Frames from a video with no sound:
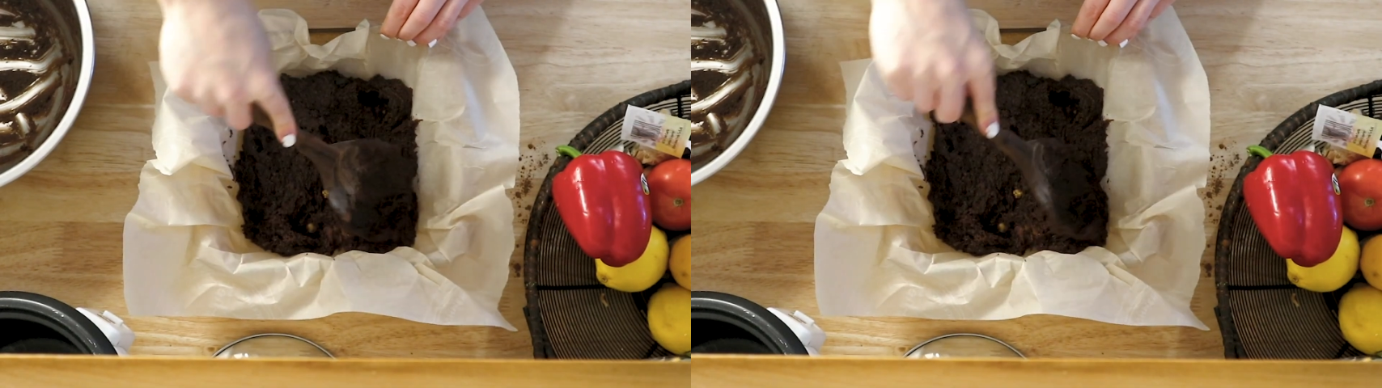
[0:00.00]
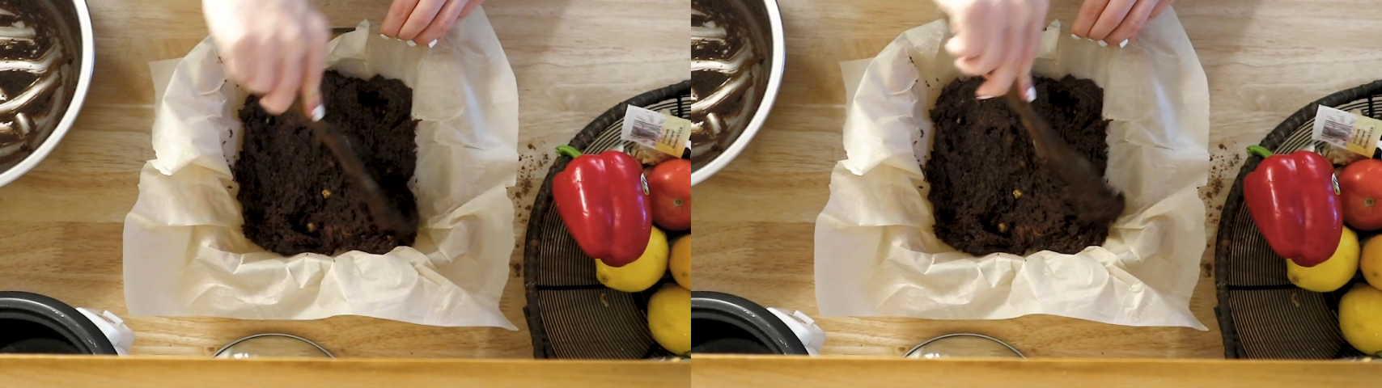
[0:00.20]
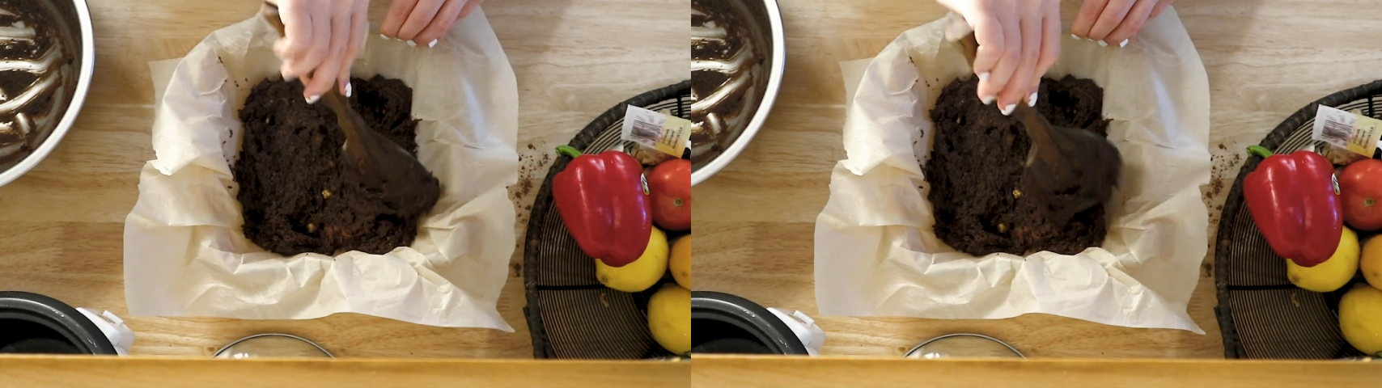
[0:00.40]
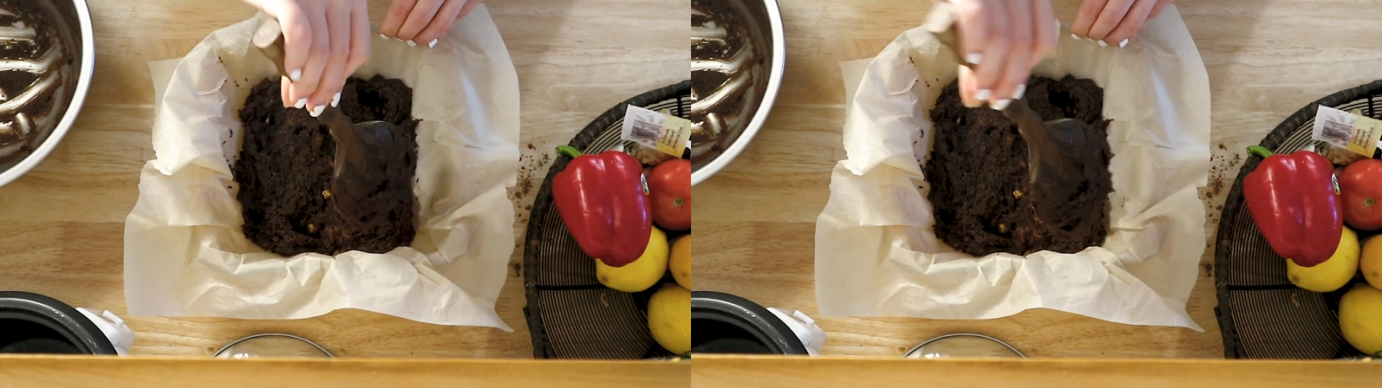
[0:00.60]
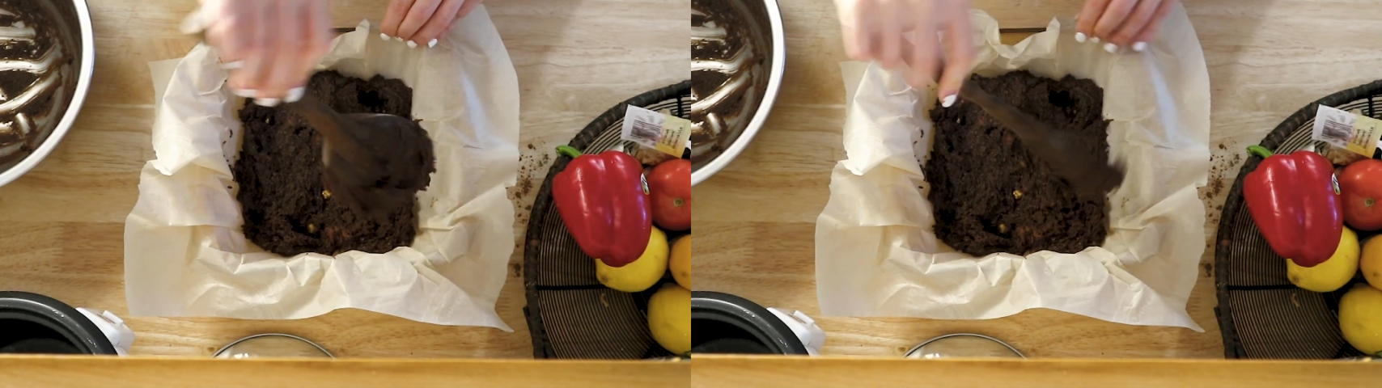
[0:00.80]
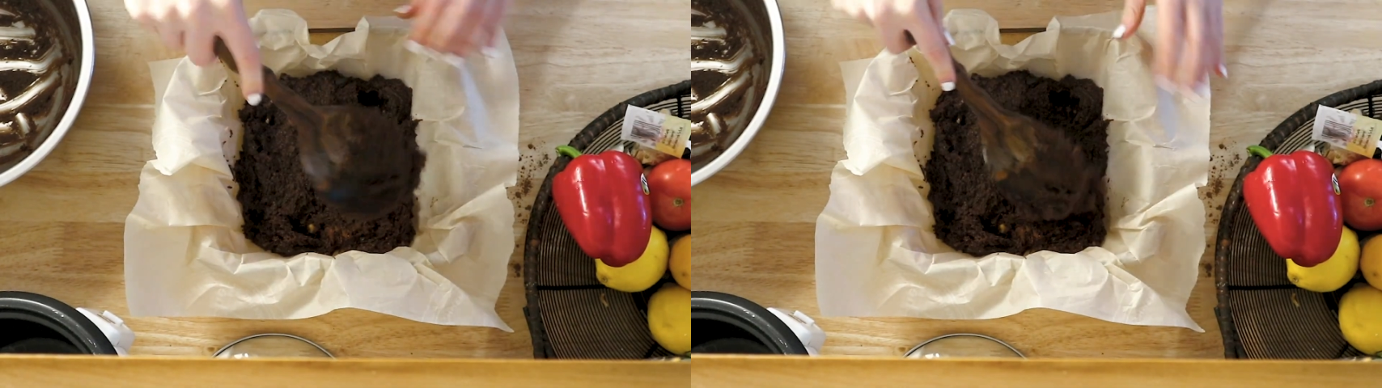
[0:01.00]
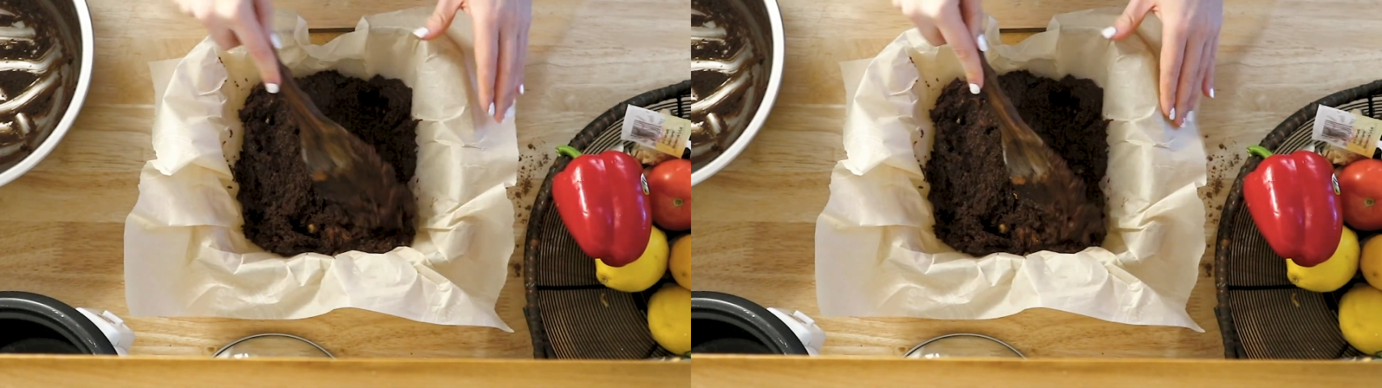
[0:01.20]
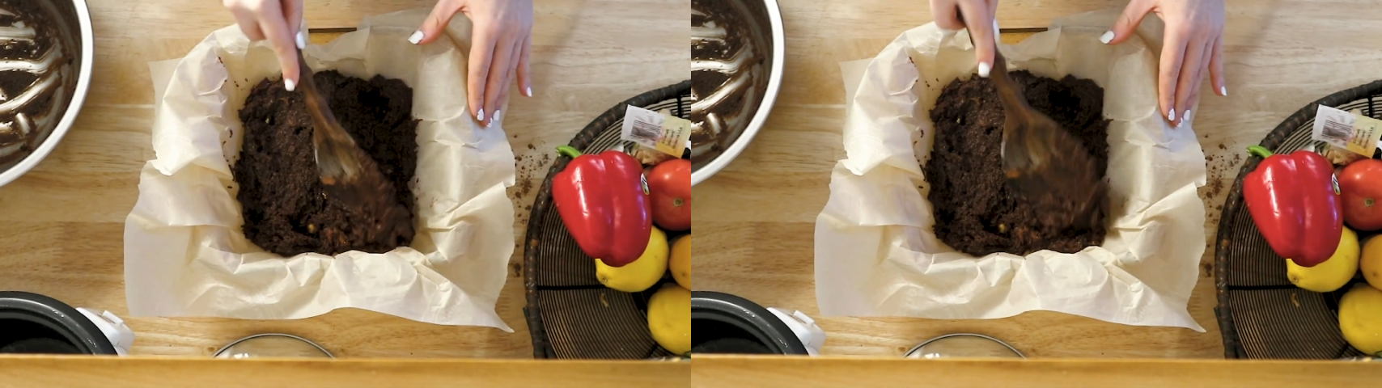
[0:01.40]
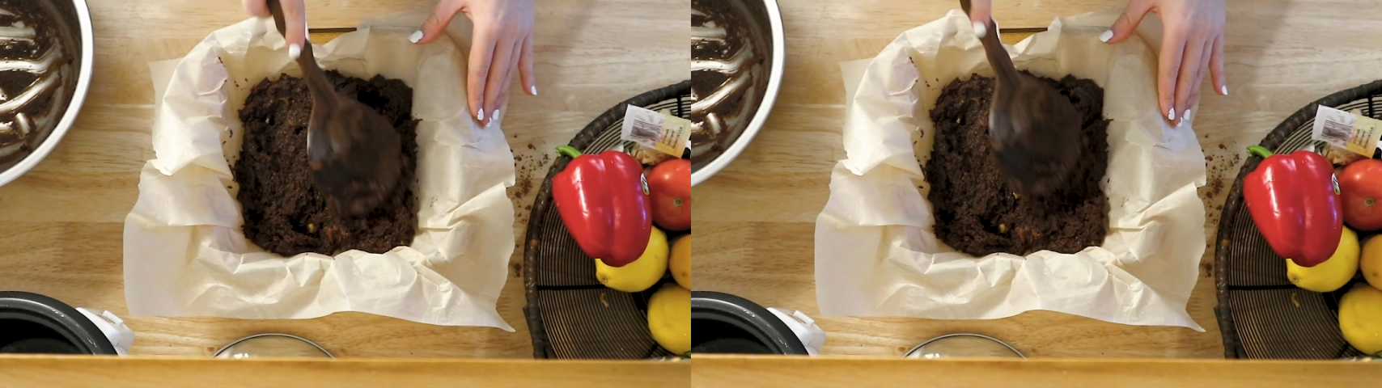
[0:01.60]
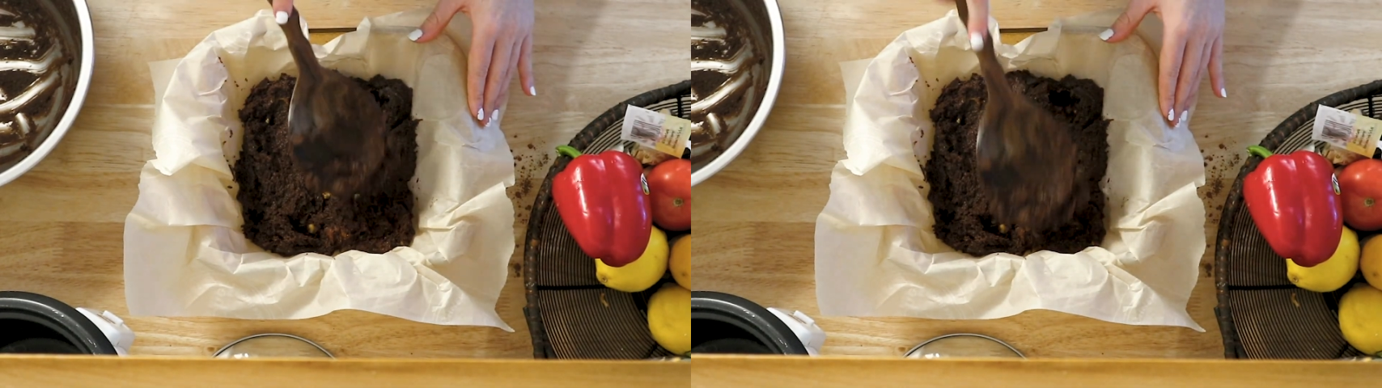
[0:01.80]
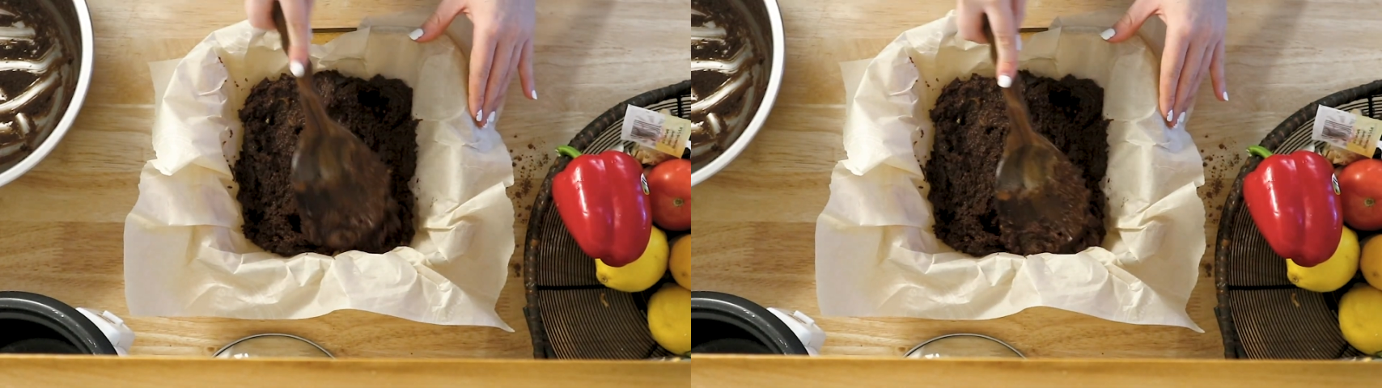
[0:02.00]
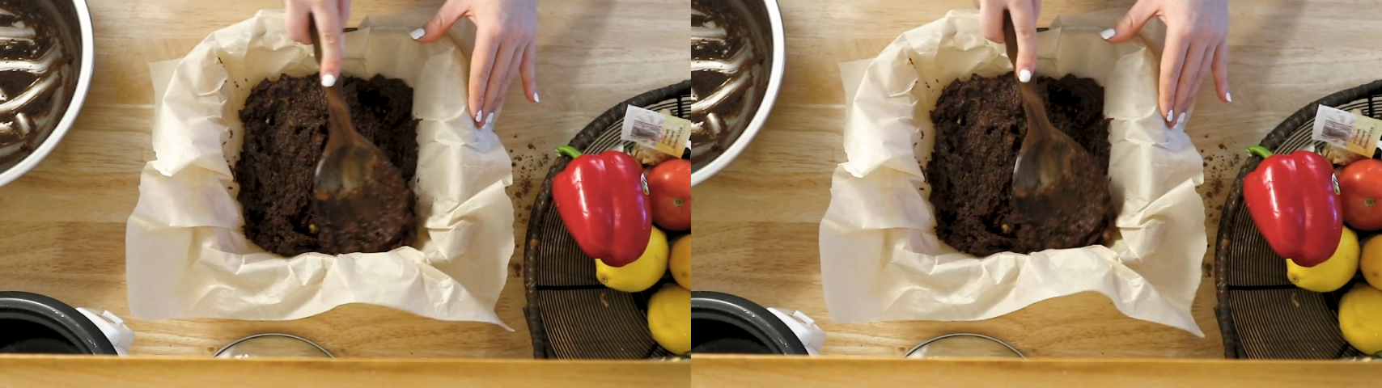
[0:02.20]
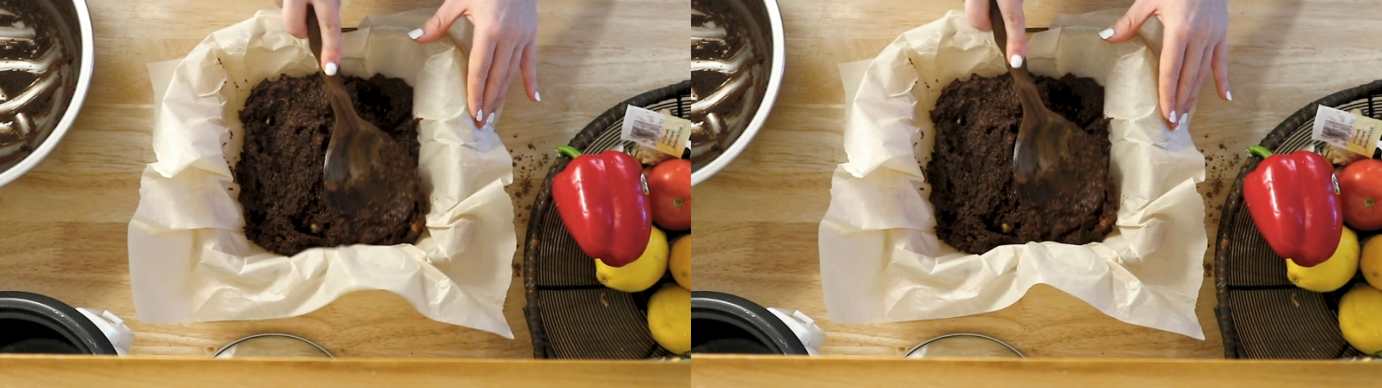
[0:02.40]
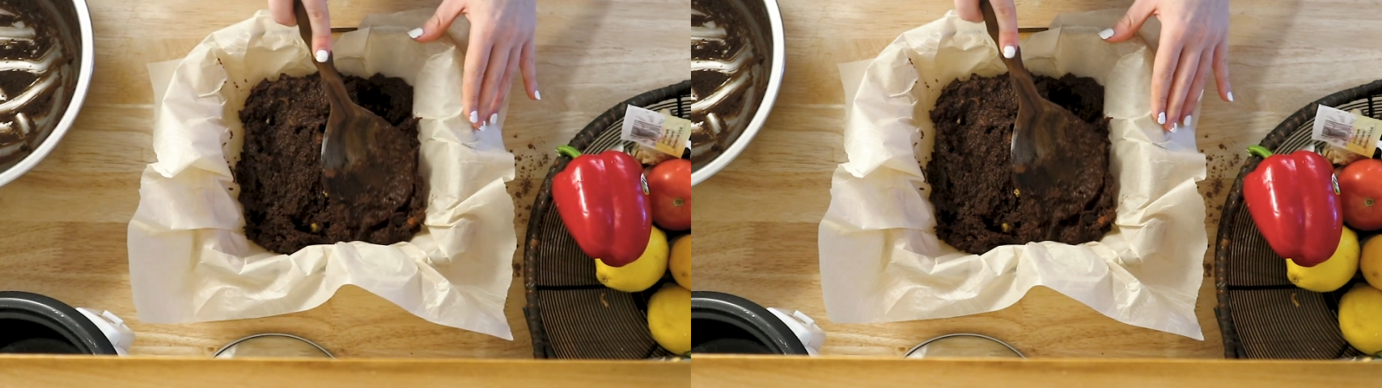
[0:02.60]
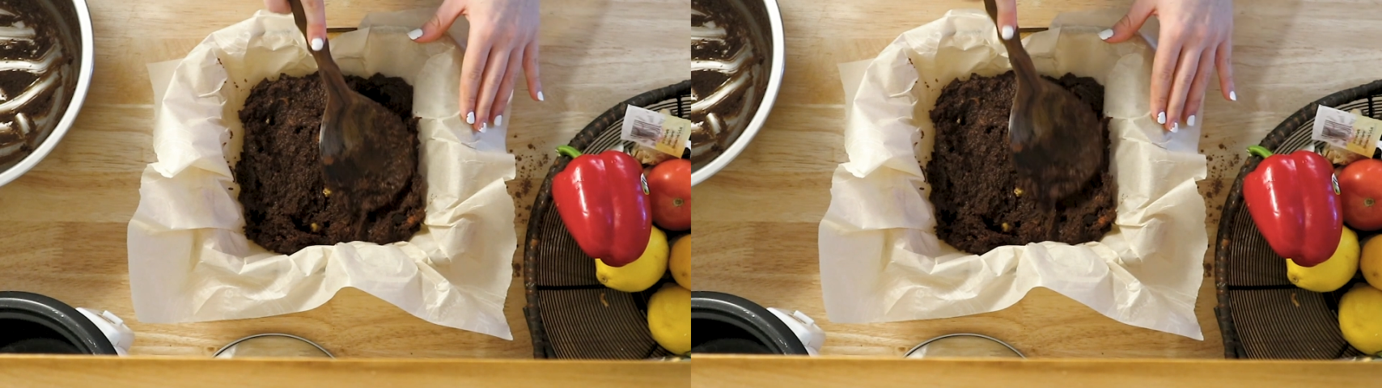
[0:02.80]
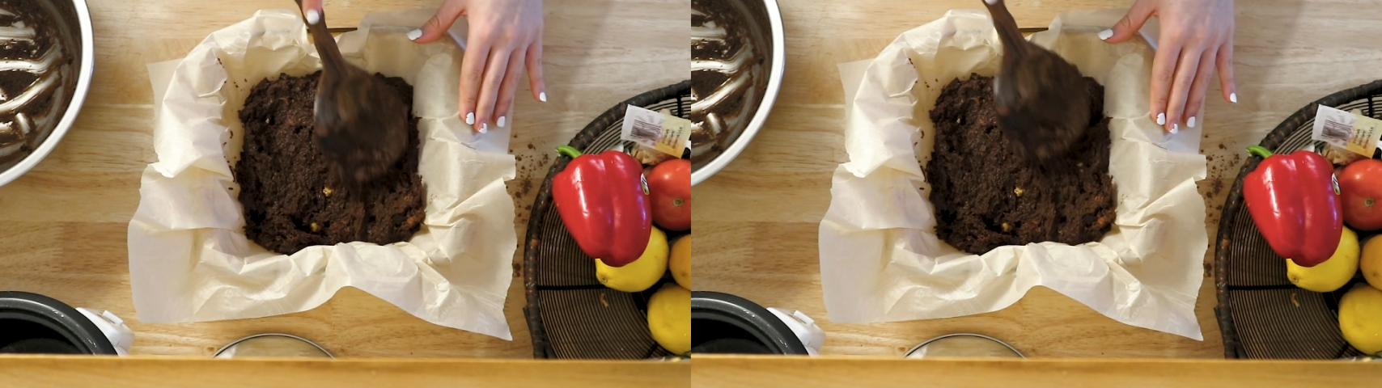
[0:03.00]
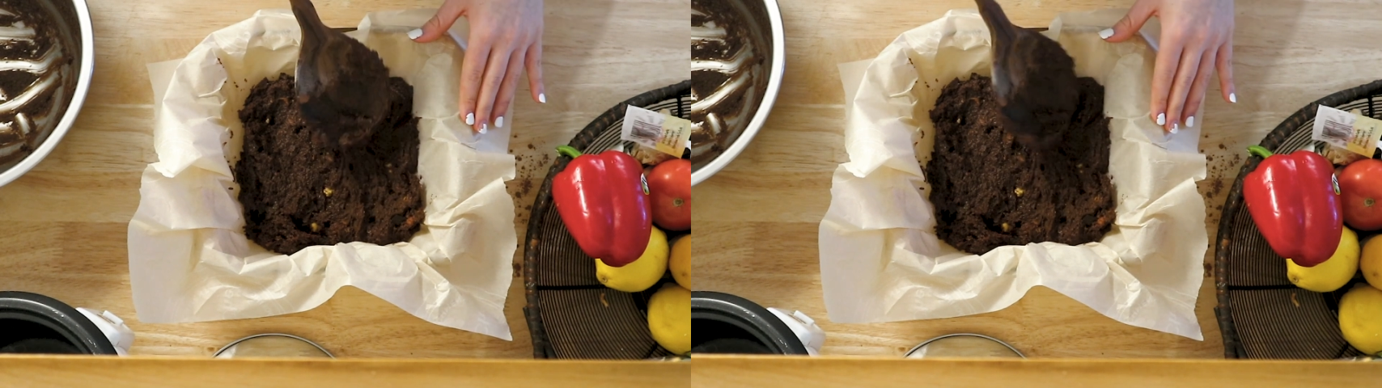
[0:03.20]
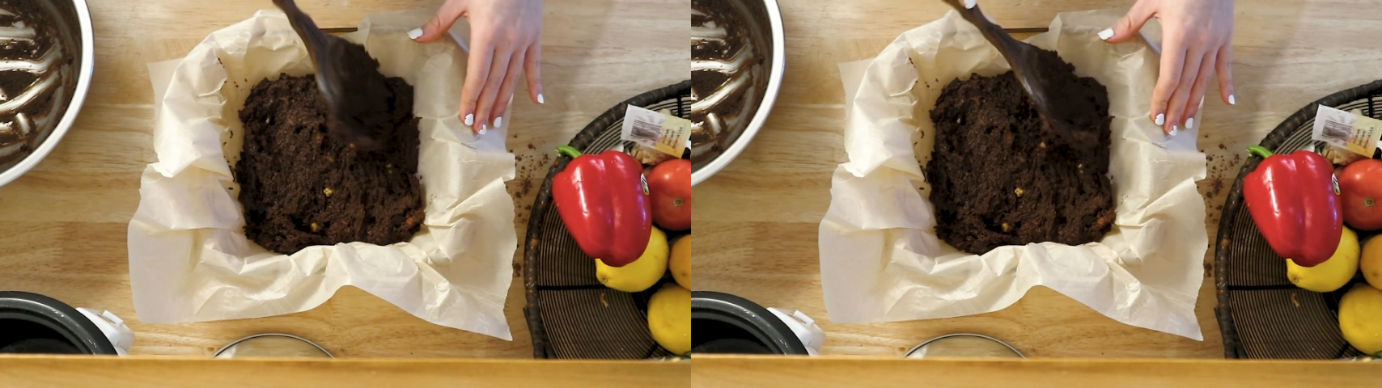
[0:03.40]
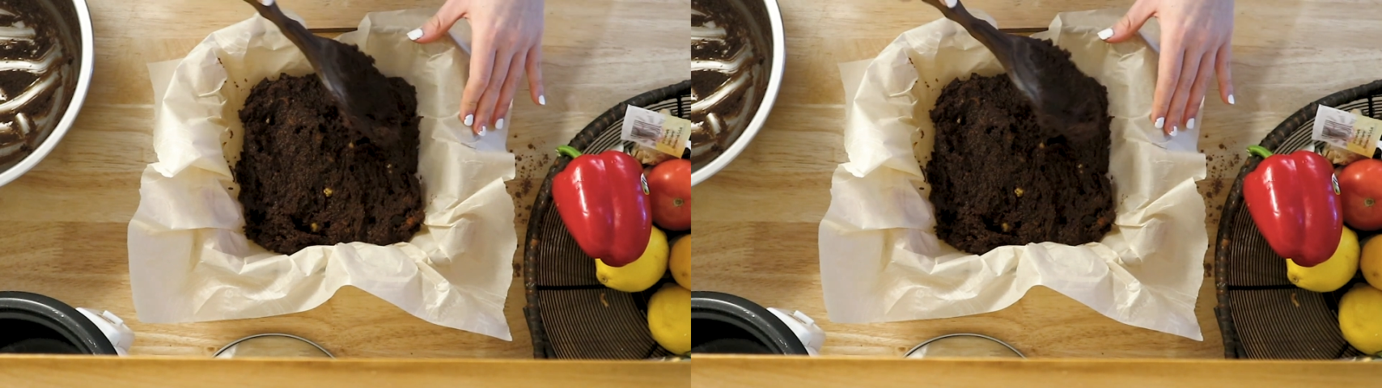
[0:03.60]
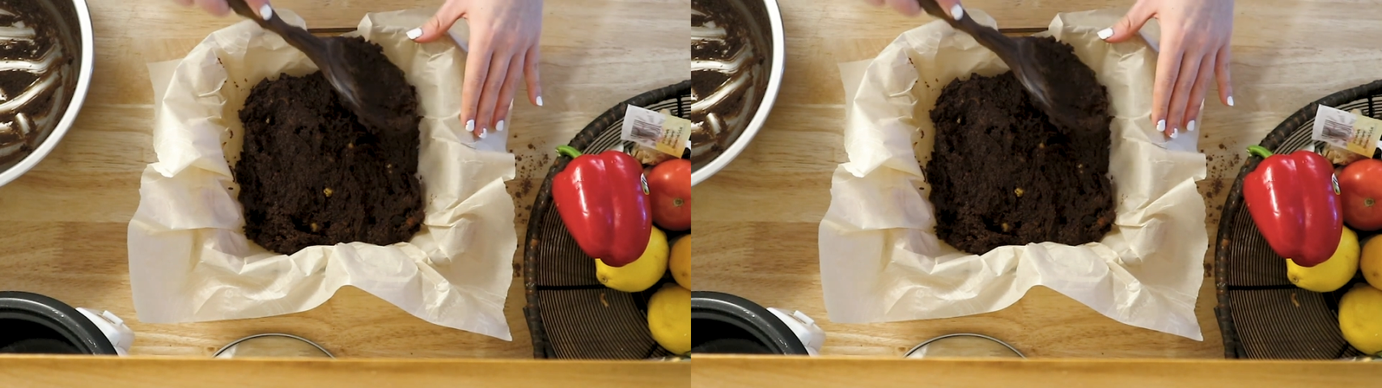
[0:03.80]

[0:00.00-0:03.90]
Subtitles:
Nobody's mouth can be seen.